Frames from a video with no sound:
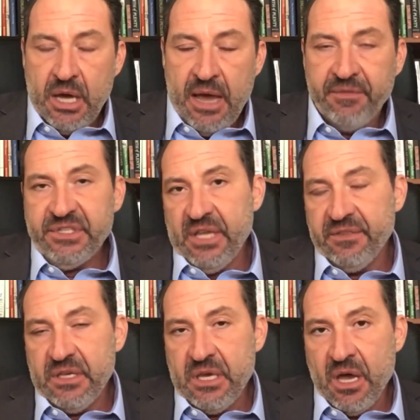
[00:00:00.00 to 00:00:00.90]
to
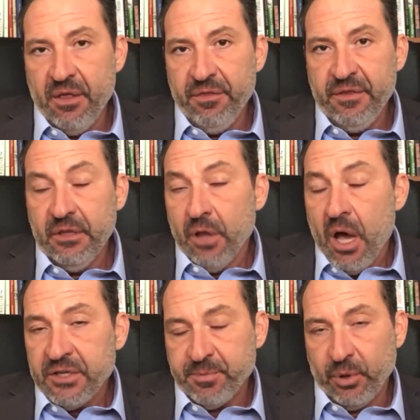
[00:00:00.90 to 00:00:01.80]
offset the uh, the
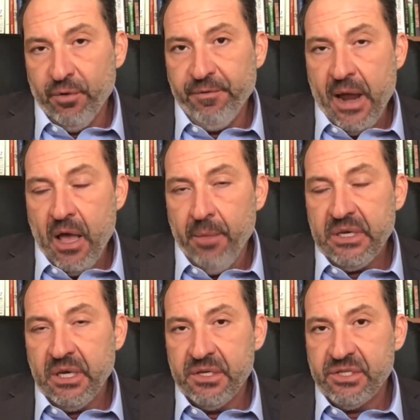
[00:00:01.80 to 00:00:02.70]
loss profile
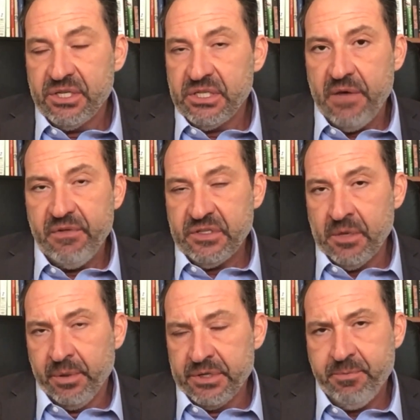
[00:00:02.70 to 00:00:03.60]
because just to give you
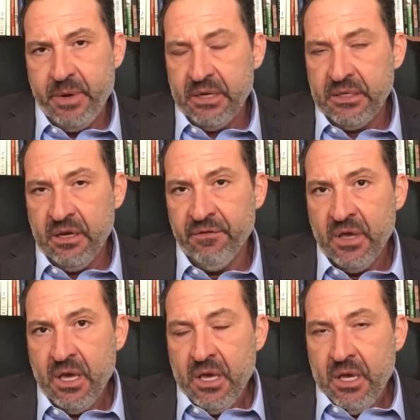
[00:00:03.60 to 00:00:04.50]
some perspective,
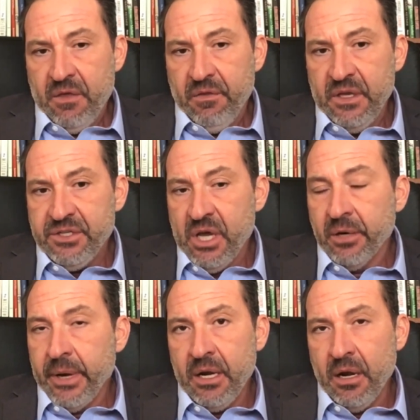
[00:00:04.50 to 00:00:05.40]
they
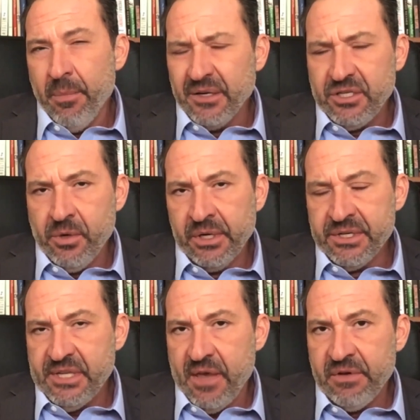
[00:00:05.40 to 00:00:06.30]
generated about
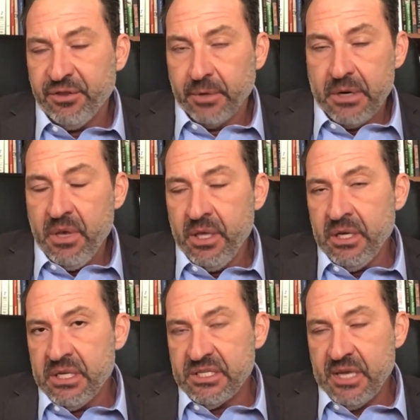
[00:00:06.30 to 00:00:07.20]
273
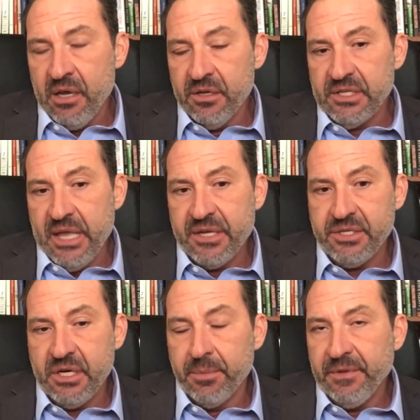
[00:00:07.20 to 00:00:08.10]
million in sales
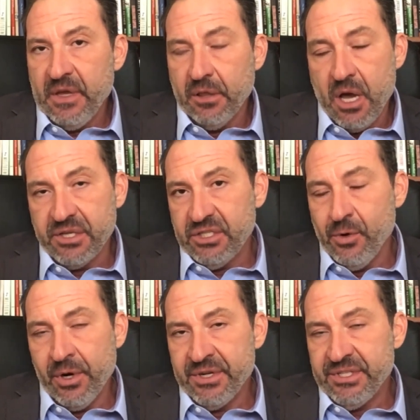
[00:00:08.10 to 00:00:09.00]
last year, but they
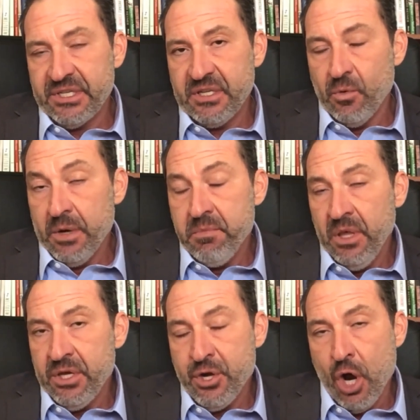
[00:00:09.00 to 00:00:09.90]
lost 261
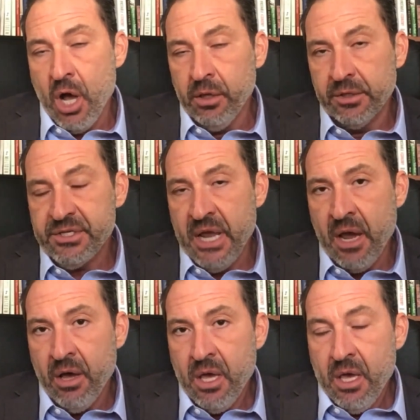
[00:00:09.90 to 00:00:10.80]
million dollars.
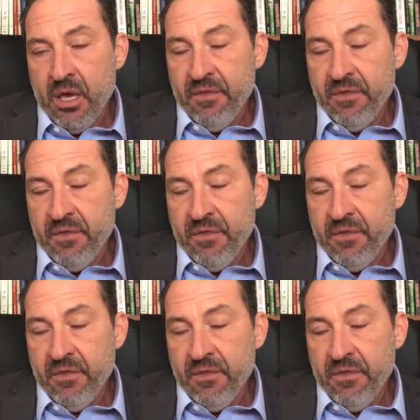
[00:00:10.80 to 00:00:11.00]
Now,